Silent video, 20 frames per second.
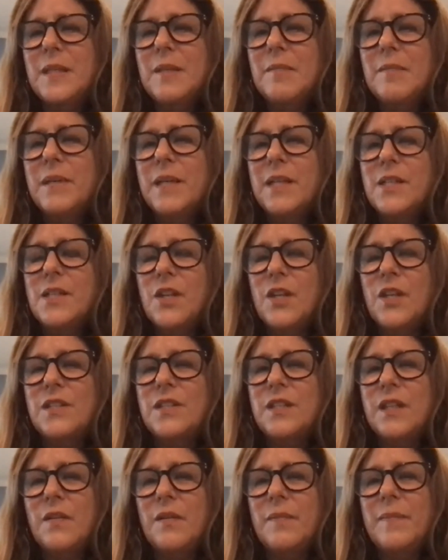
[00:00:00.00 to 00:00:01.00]
but it's
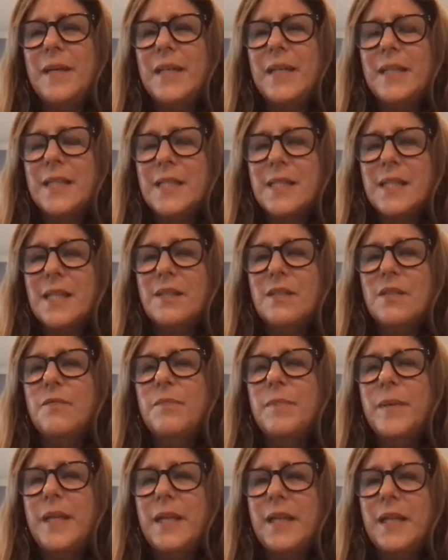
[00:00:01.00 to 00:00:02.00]
also about the sense of
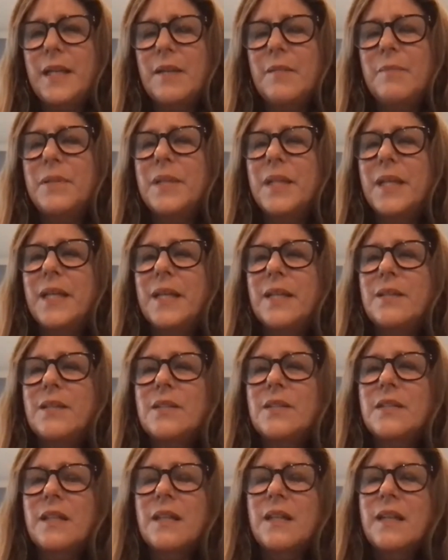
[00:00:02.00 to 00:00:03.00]
being in a
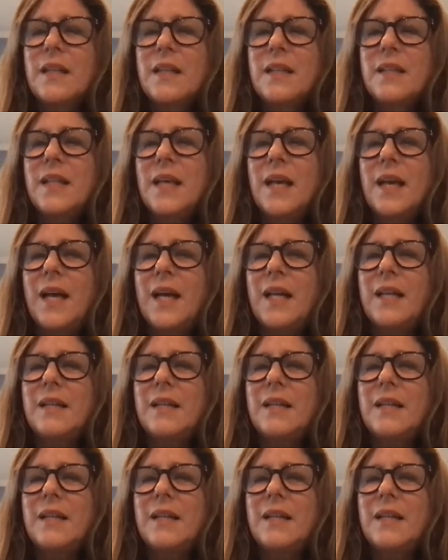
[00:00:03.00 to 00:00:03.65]
place that